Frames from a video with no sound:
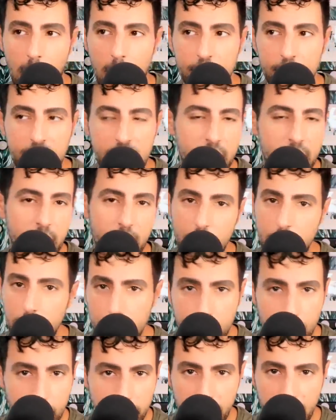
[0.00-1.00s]
she did a
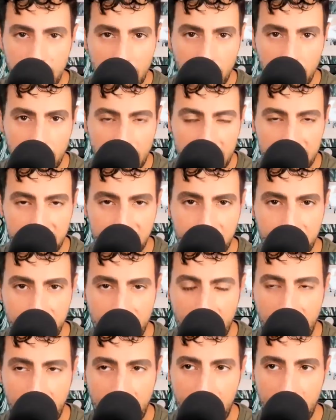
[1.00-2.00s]
YouTube video
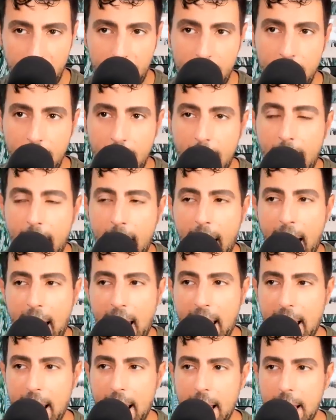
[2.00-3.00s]
yesterday,
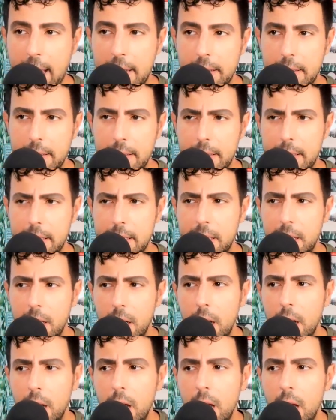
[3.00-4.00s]
and
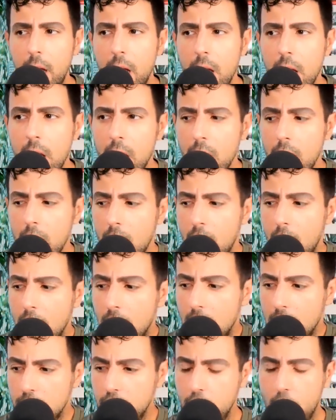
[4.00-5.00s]

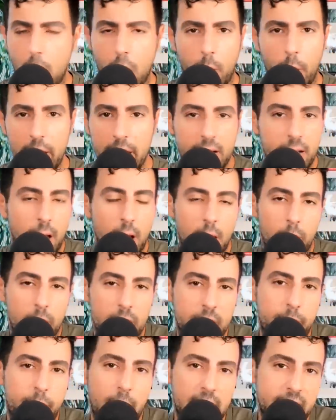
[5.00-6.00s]
you know, it
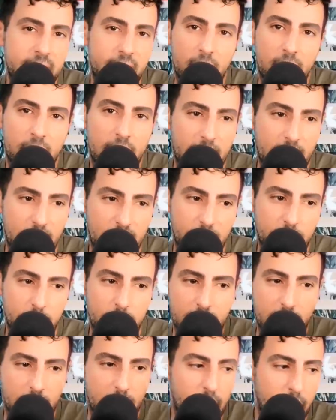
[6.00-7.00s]
was basically, I guess she
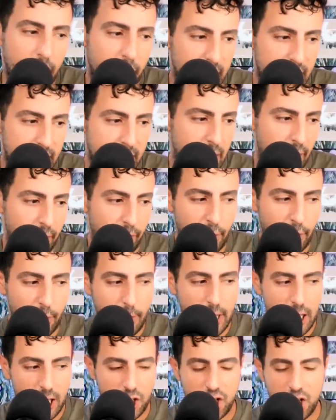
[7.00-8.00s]
was going to give us the
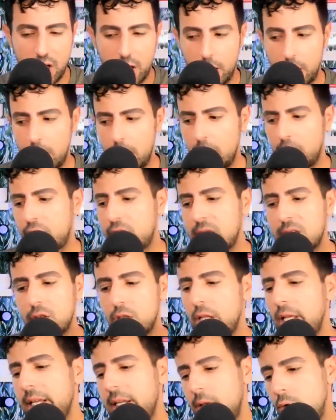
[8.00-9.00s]
information. It just
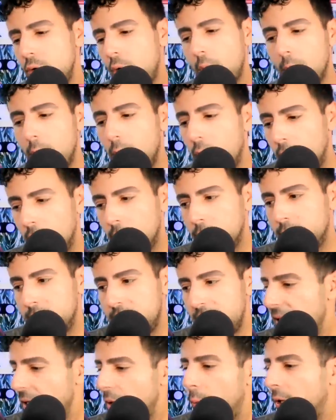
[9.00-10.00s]
looked like a normal
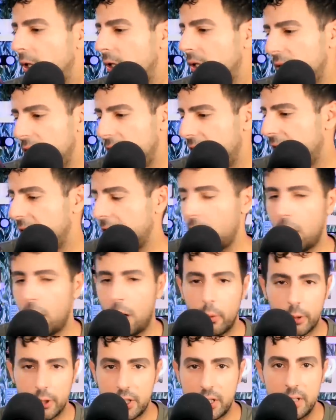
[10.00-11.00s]
Dana Wilkey video
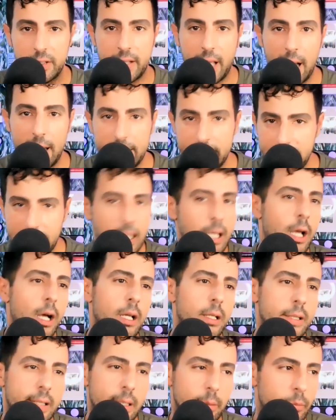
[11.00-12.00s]
where she's got tea
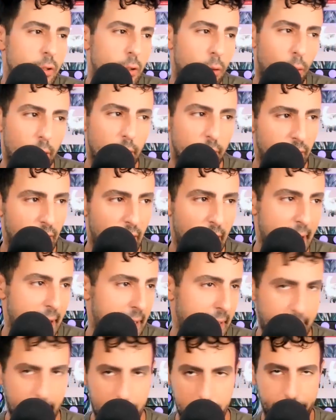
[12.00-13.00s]
on some sort of
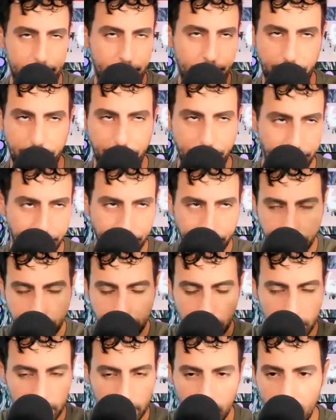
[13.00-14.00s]
like
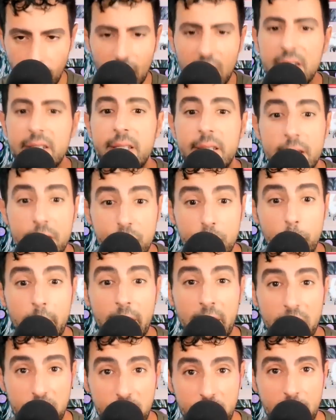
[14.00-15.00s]

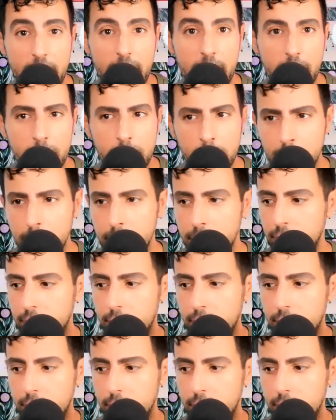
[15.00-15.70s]
situation